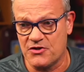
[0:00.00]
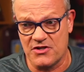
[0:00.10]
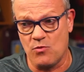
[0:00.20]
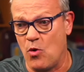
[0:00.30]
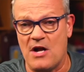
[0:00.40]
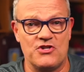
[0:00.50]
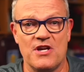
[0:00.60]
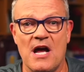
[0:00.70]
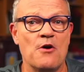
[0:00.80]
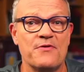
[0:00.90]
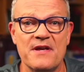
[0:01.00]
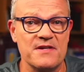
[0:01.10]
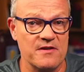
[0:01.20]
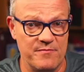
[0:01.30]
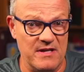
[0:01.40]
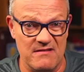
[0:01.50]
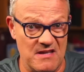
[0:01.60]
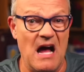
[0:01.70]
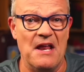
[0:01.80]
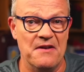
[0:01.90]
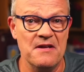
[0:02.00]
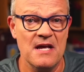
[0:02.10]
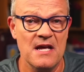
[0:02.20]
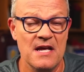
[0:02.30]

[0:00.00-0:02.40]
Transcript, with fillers: just watching how things have been done,